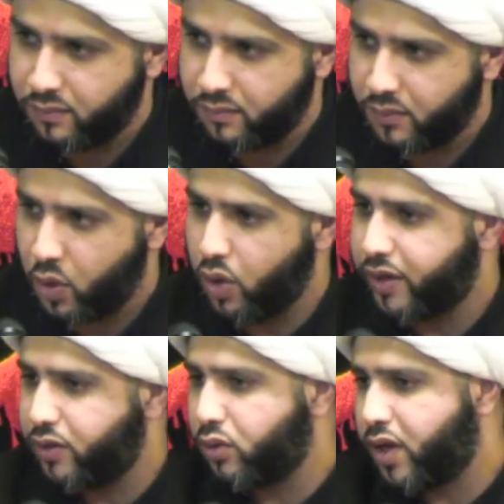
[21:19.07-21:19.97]
Look
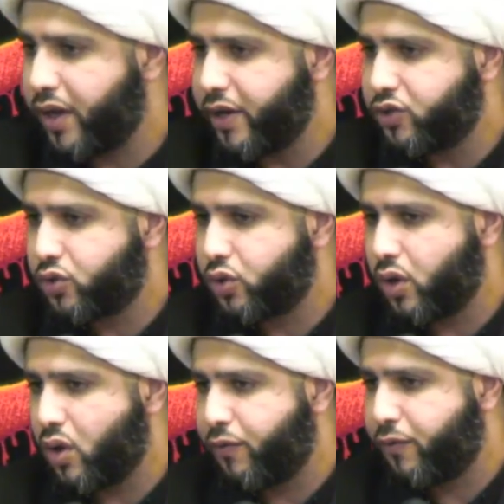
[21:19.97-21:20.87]
at through the history
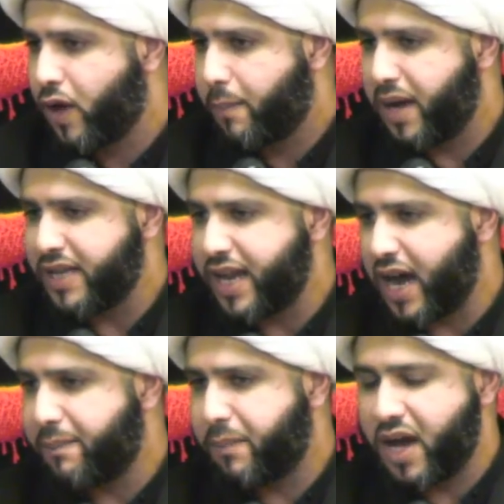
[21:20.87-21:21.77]
of Bani
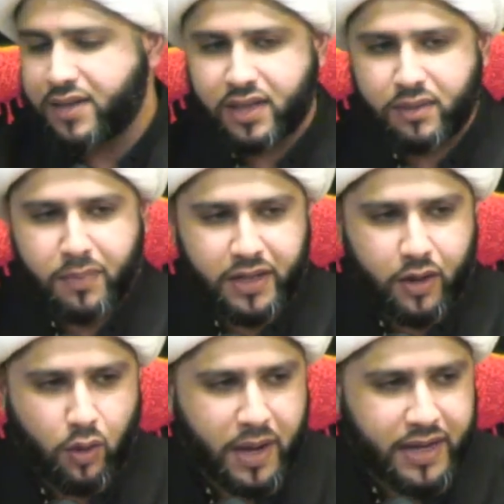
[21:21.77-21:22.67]
Abbas and Bani
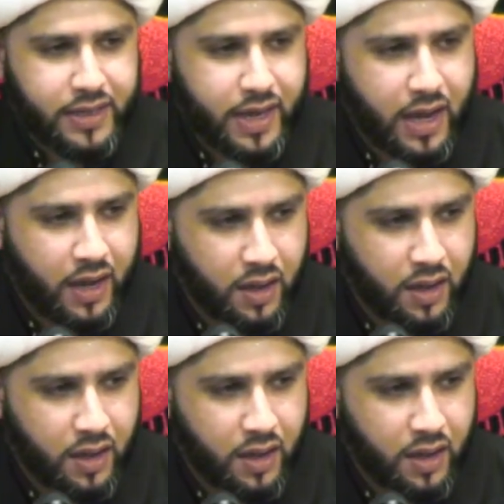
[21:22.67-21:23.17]
Umayyah.